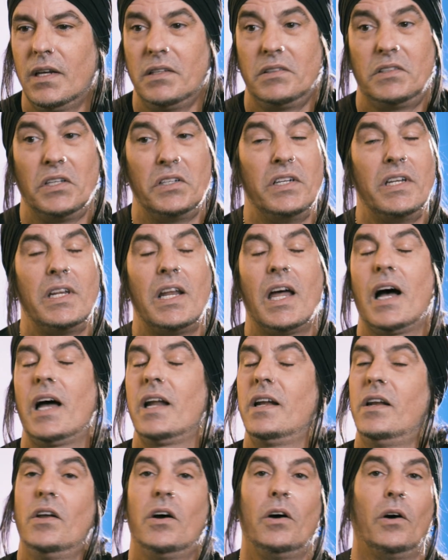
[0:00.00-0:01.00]
Did
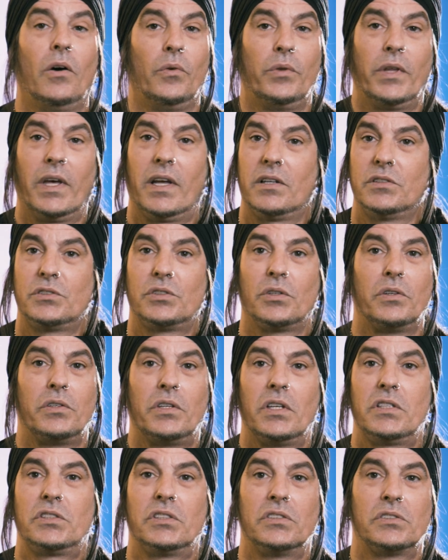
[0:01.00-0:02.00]
not know that his
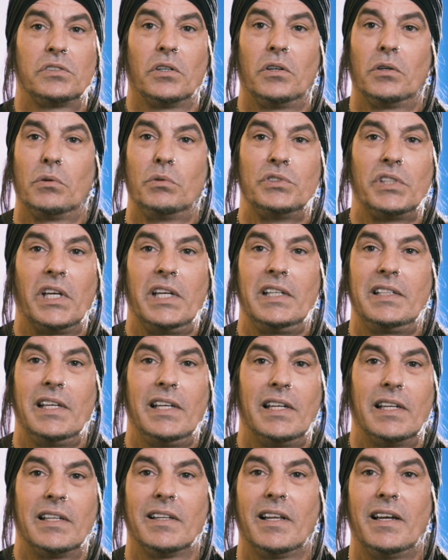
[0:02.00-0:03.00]
audition song was
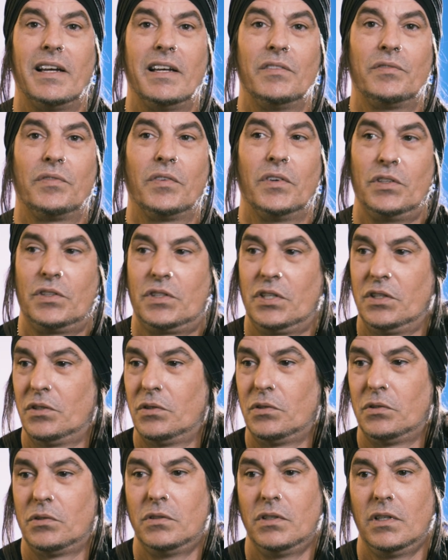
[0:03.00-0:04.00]
18 in Life
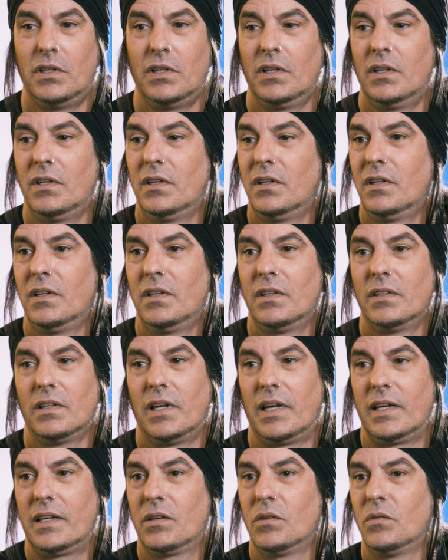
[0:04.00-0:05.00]
until
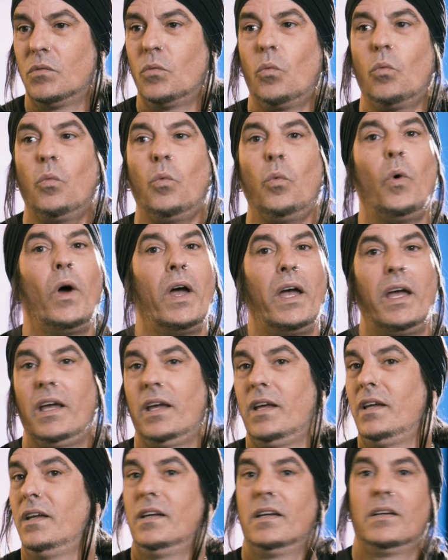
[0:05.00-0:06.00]
like
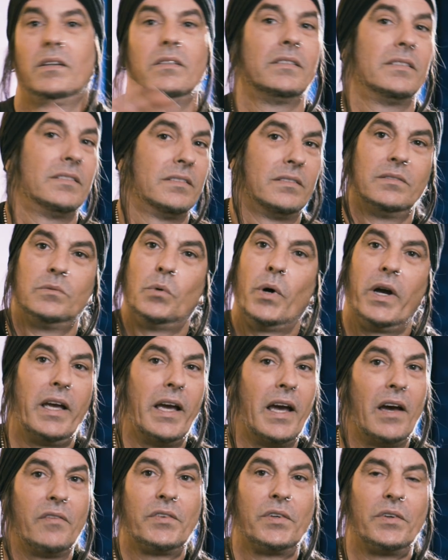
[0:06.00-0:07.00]
way
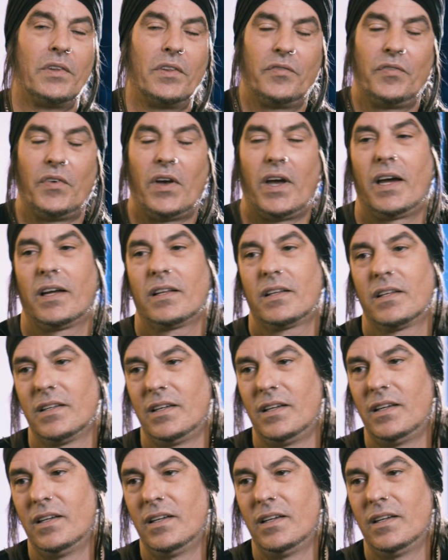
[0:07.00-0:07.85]
after the fact.